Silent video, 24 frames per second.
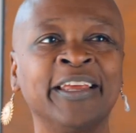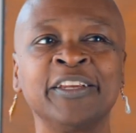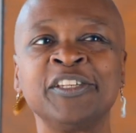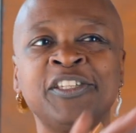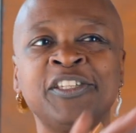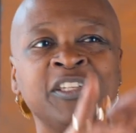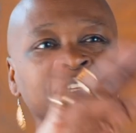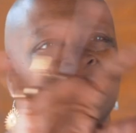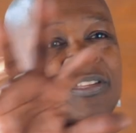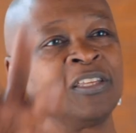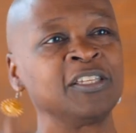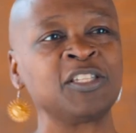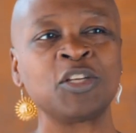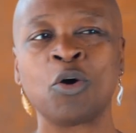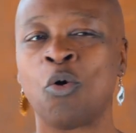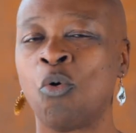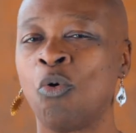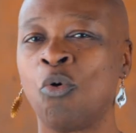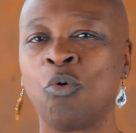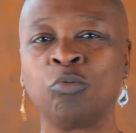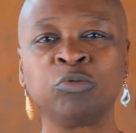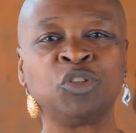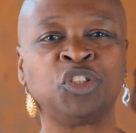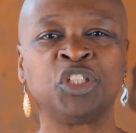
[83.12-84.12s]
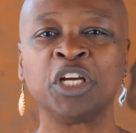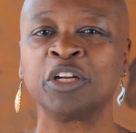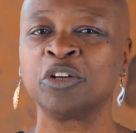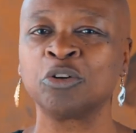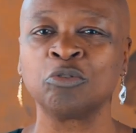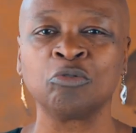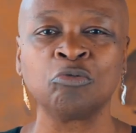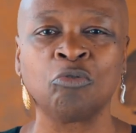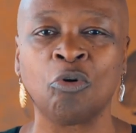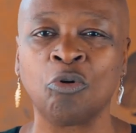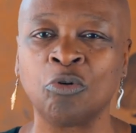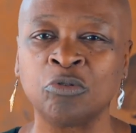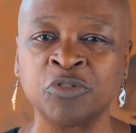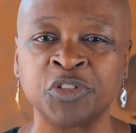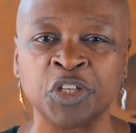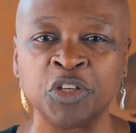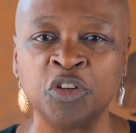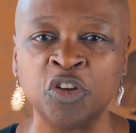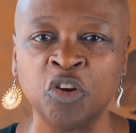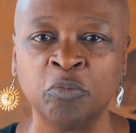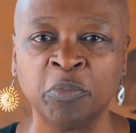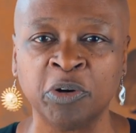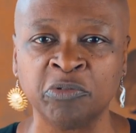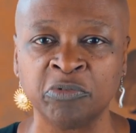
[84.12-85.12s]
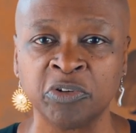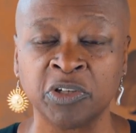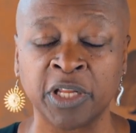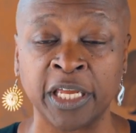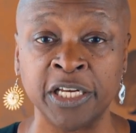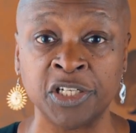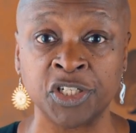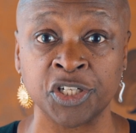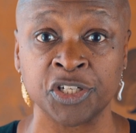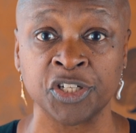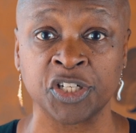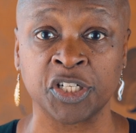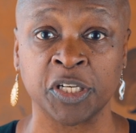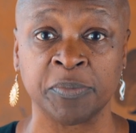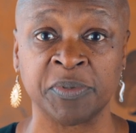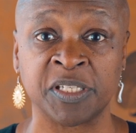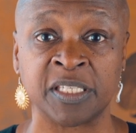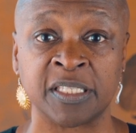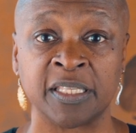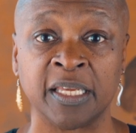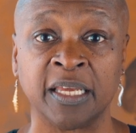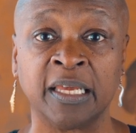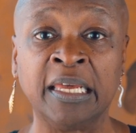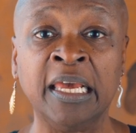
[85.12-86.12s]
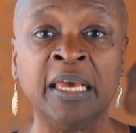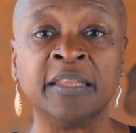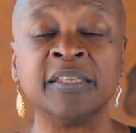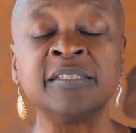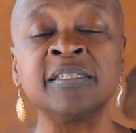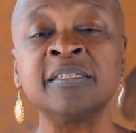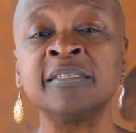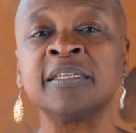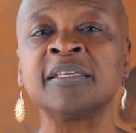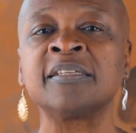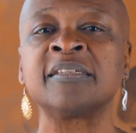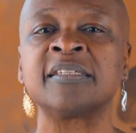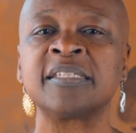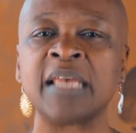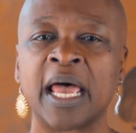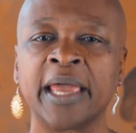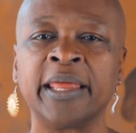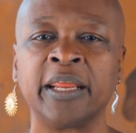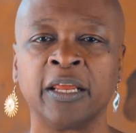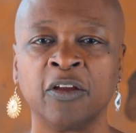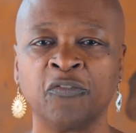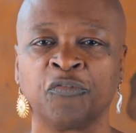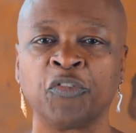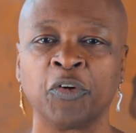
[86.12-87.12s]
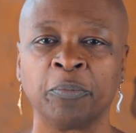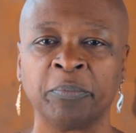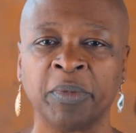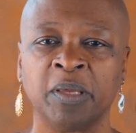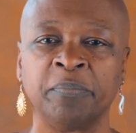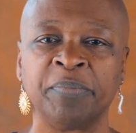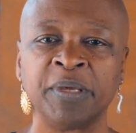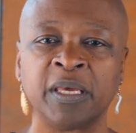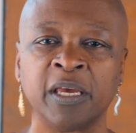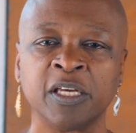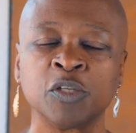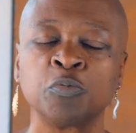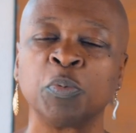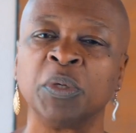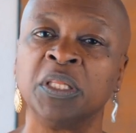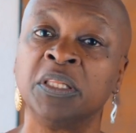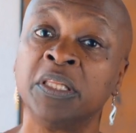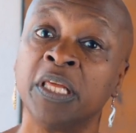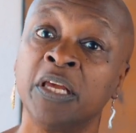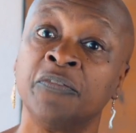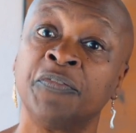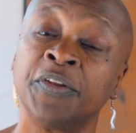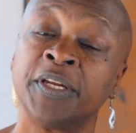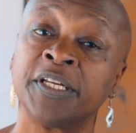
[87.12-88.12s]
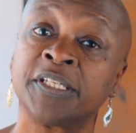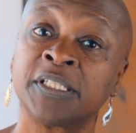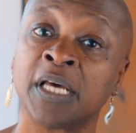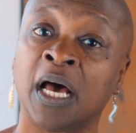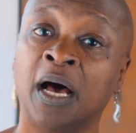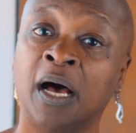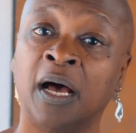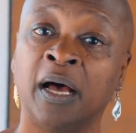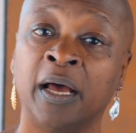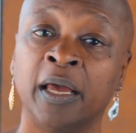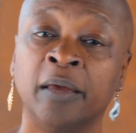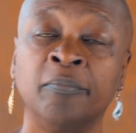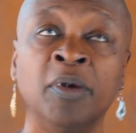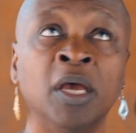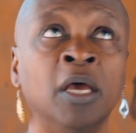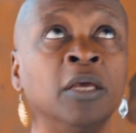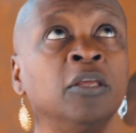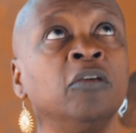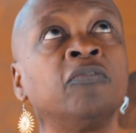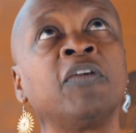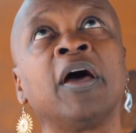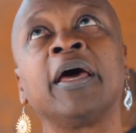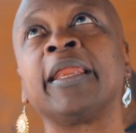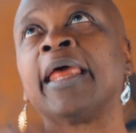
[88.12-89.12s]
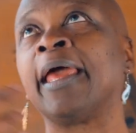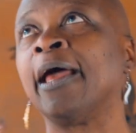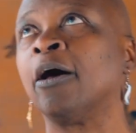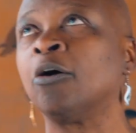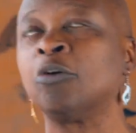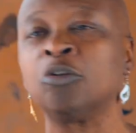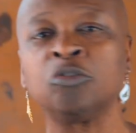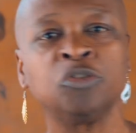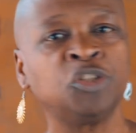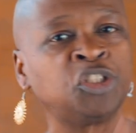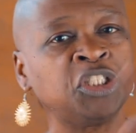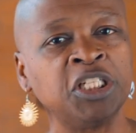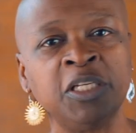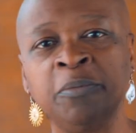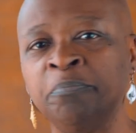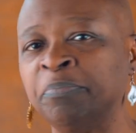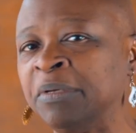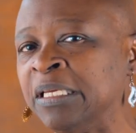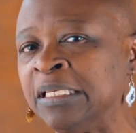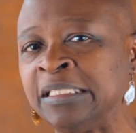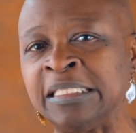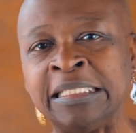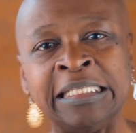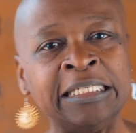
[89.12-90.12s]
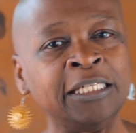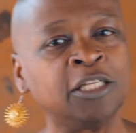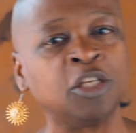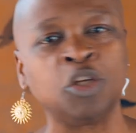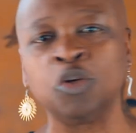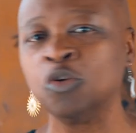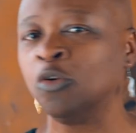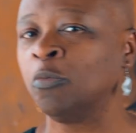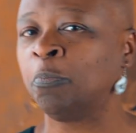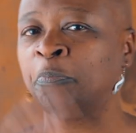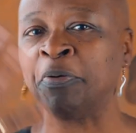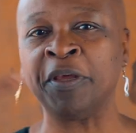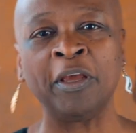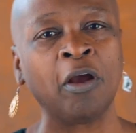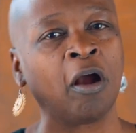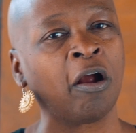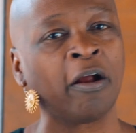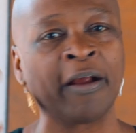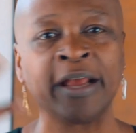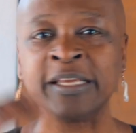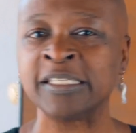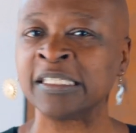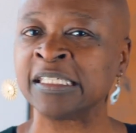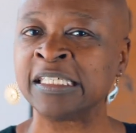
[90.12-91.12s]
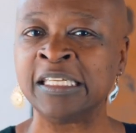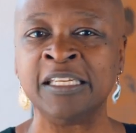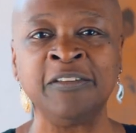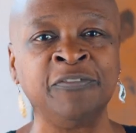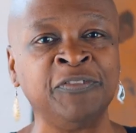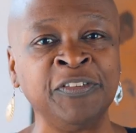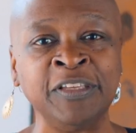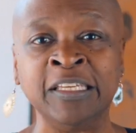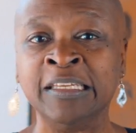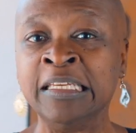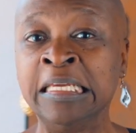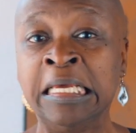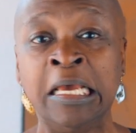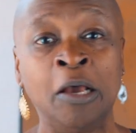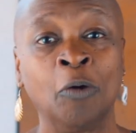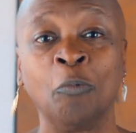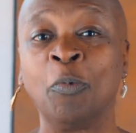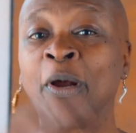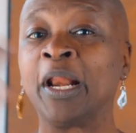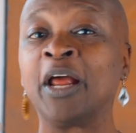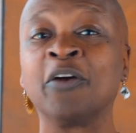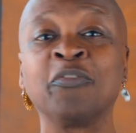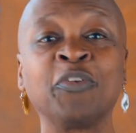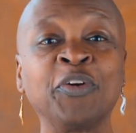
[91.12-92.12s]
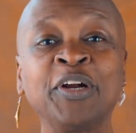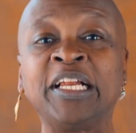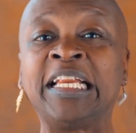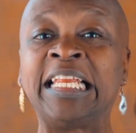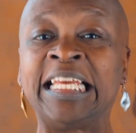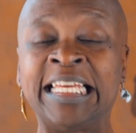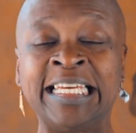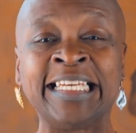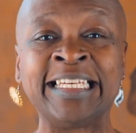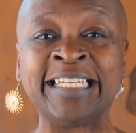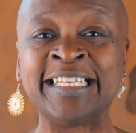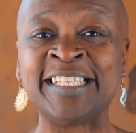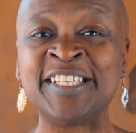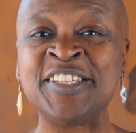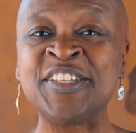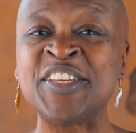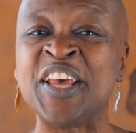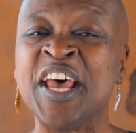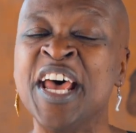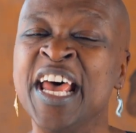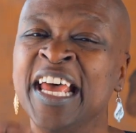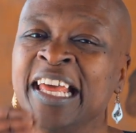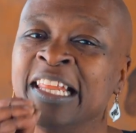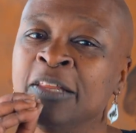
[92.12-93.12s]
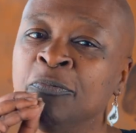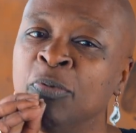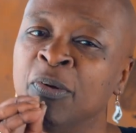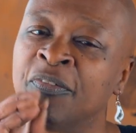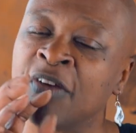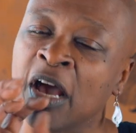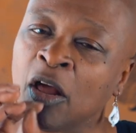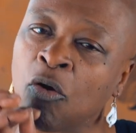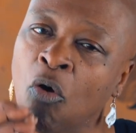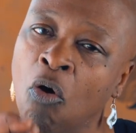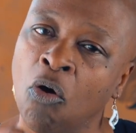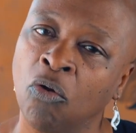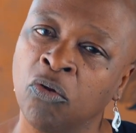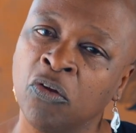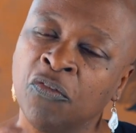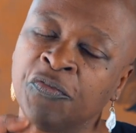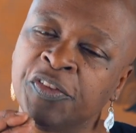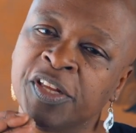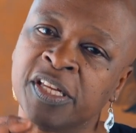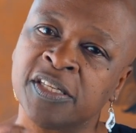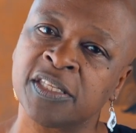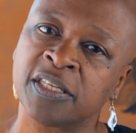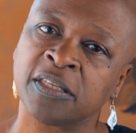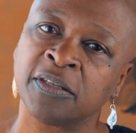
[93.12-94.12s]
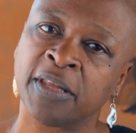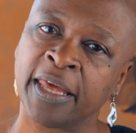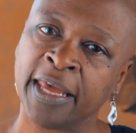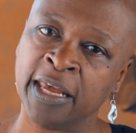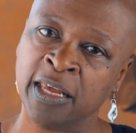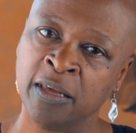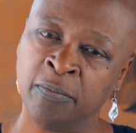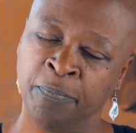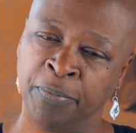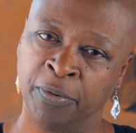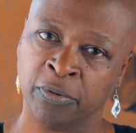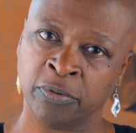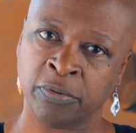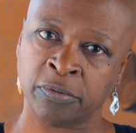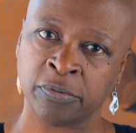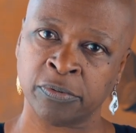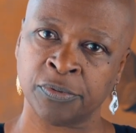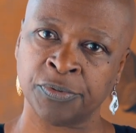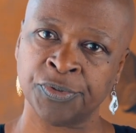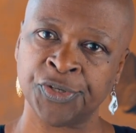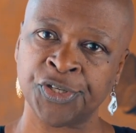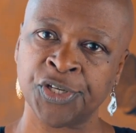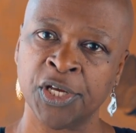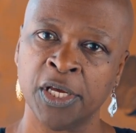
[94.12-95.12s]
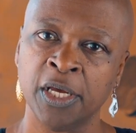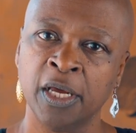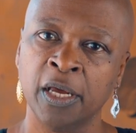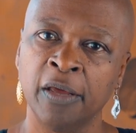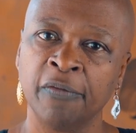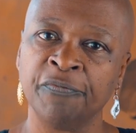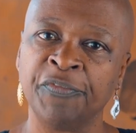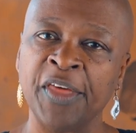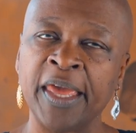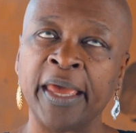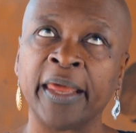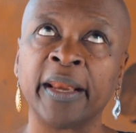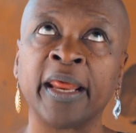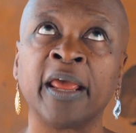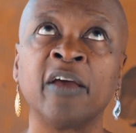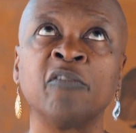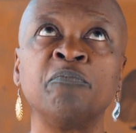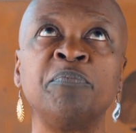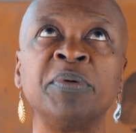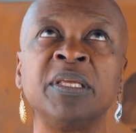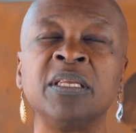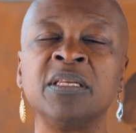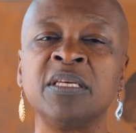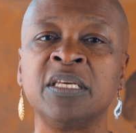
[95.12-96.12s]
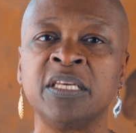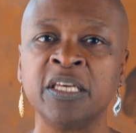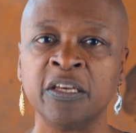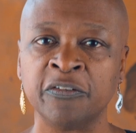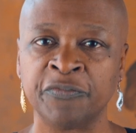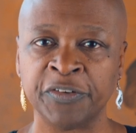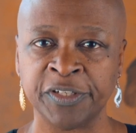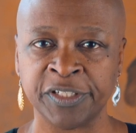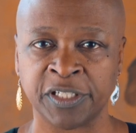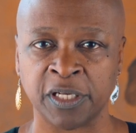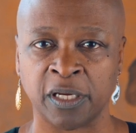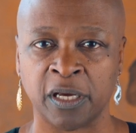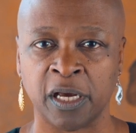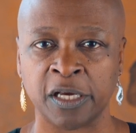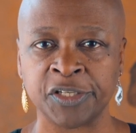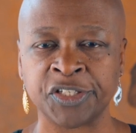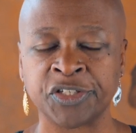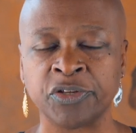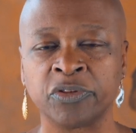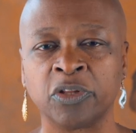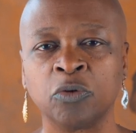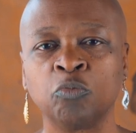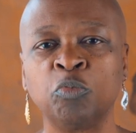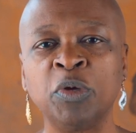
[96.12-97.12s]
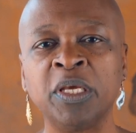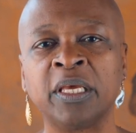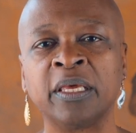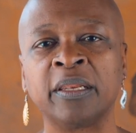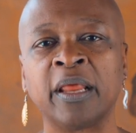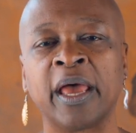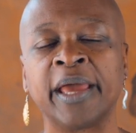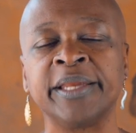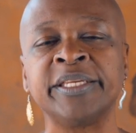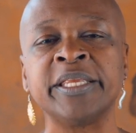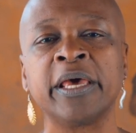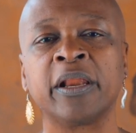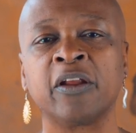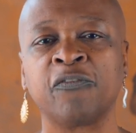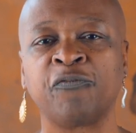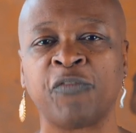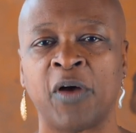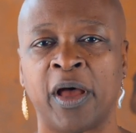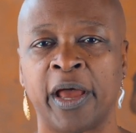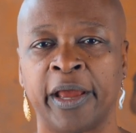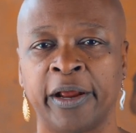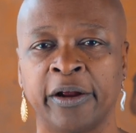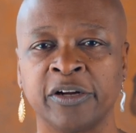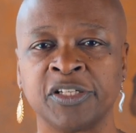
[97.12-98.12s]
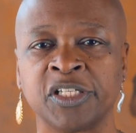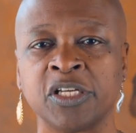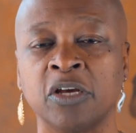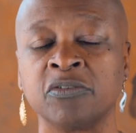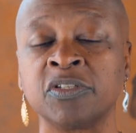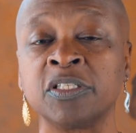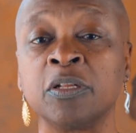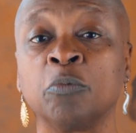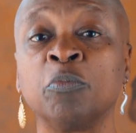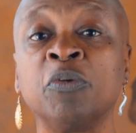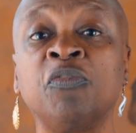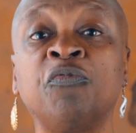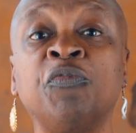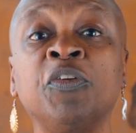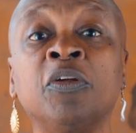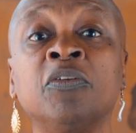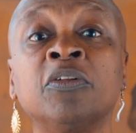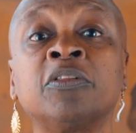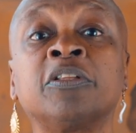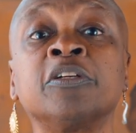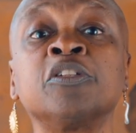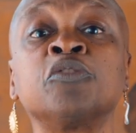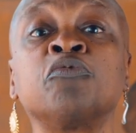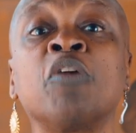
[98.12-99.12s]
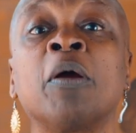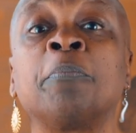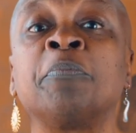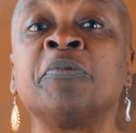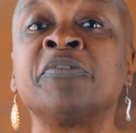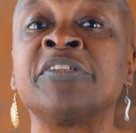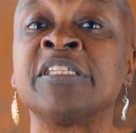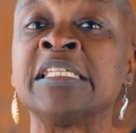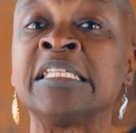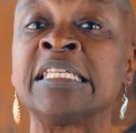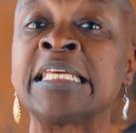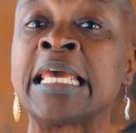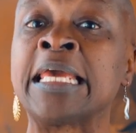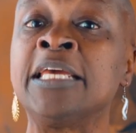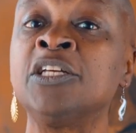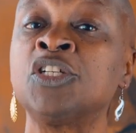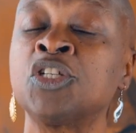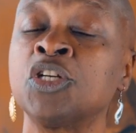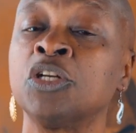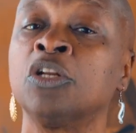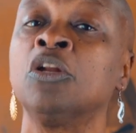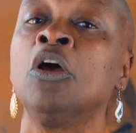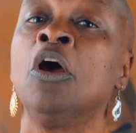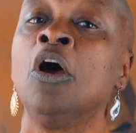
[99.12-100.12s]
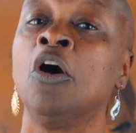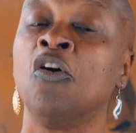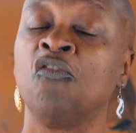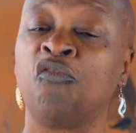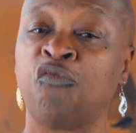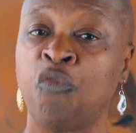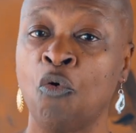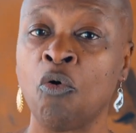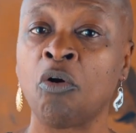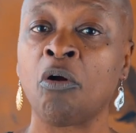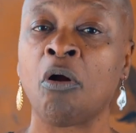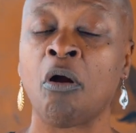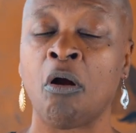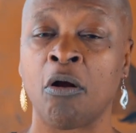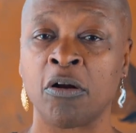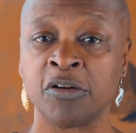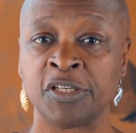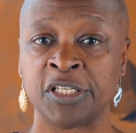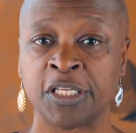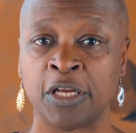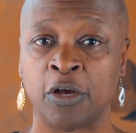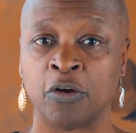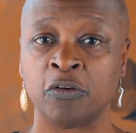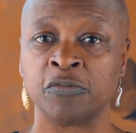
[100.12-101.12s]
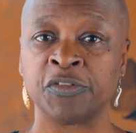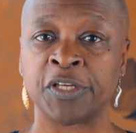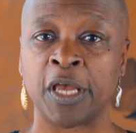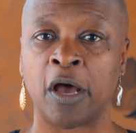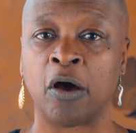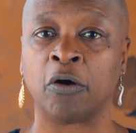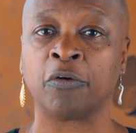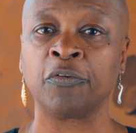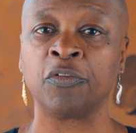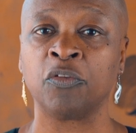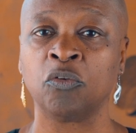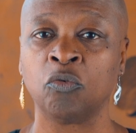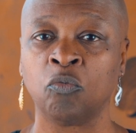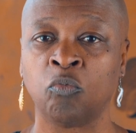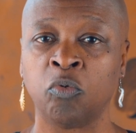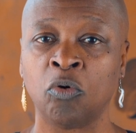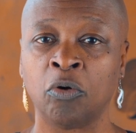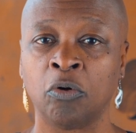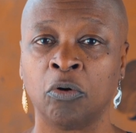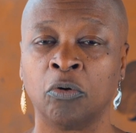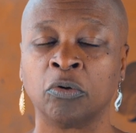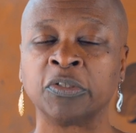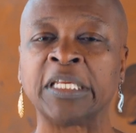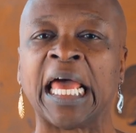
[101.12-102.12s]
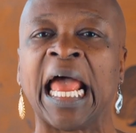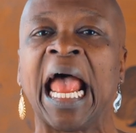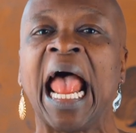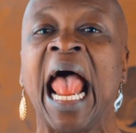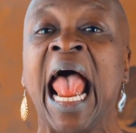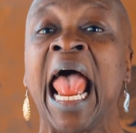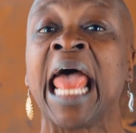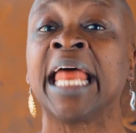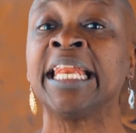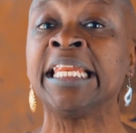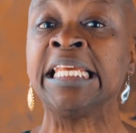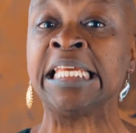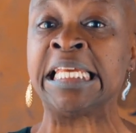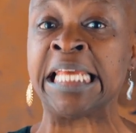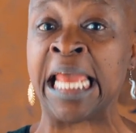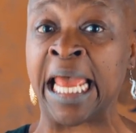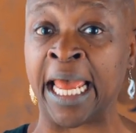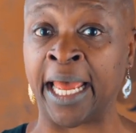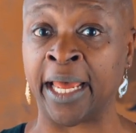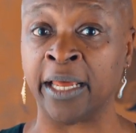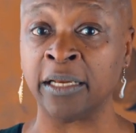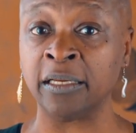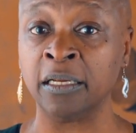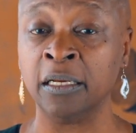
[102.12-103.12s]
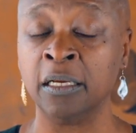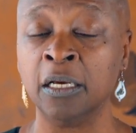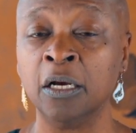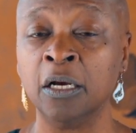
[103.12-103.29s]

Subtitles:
into this whole gender roles and human relationships thing. This is exciting for me because we live in a time, you've got LGBTQ, PRSTV, whatever it is, we've got all of these labels that have been given to us so that we can identify ourselves and that we feel that there's representation for ourselves out in the world. And yet,